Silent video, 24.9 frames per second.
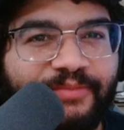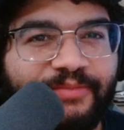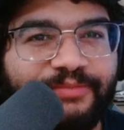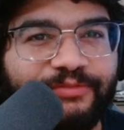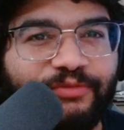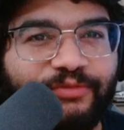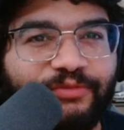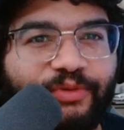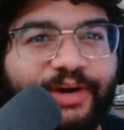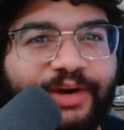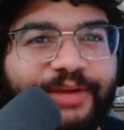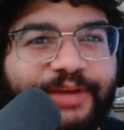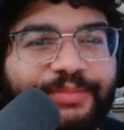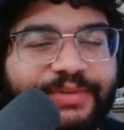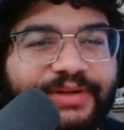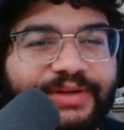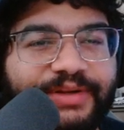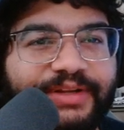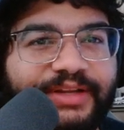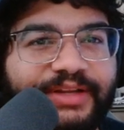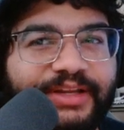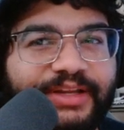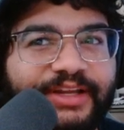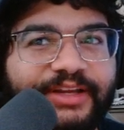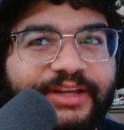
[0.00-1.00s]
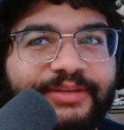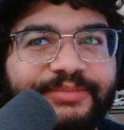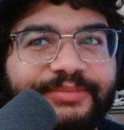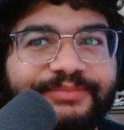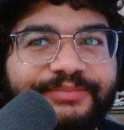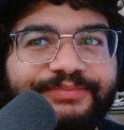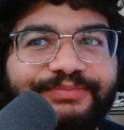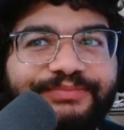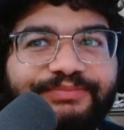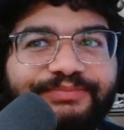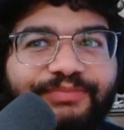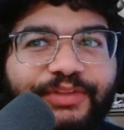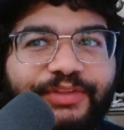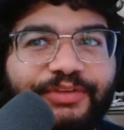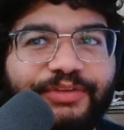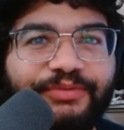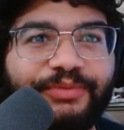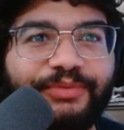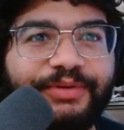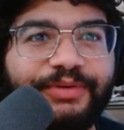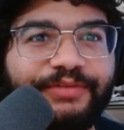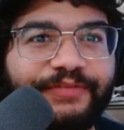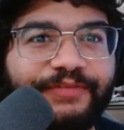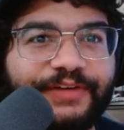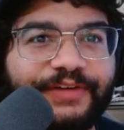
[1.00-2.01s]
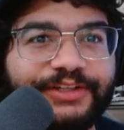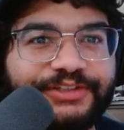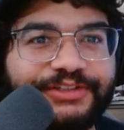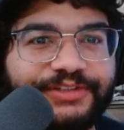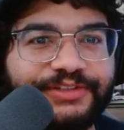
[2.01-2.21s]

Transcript: rapidly refresh